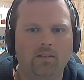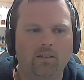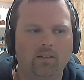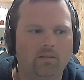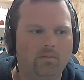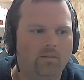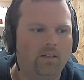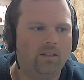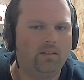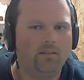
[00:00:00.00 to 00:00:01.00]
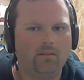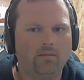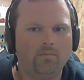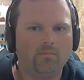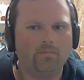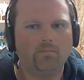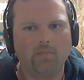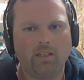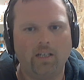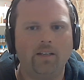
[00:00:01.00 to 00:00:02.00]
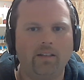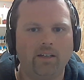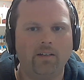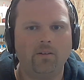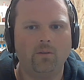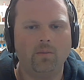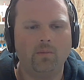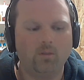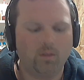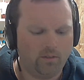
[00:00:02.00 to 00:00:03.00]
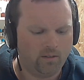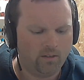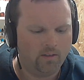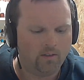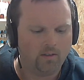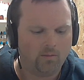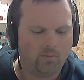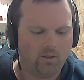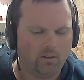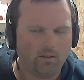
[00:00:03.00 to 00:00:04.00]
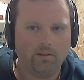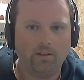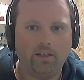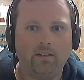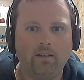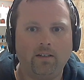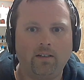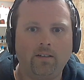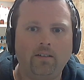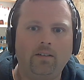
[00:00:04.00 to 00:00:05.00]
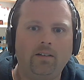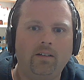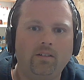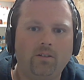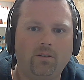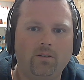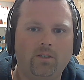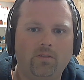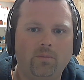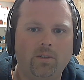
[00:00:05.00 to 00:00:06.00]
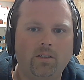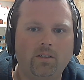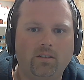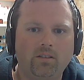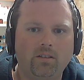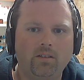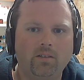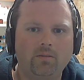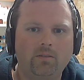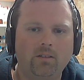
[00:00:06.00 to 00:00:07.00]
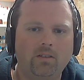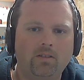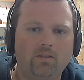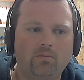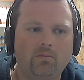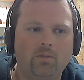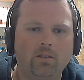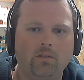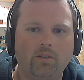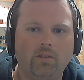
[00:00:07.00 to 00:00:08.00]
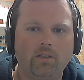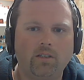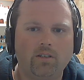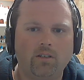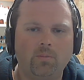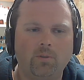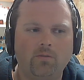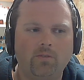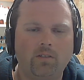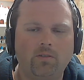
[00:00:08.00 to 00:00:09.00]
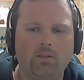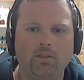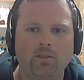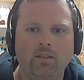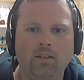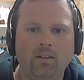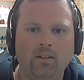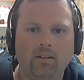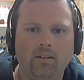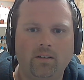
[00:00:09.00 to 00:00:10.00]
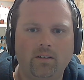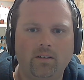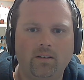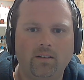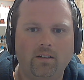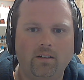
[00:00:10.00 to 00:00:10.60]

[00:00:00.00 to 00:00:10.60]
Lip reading: and I kind of know what I'm doing. But yeah, I encourage everybody to at least single flavor test a couple of your flavors and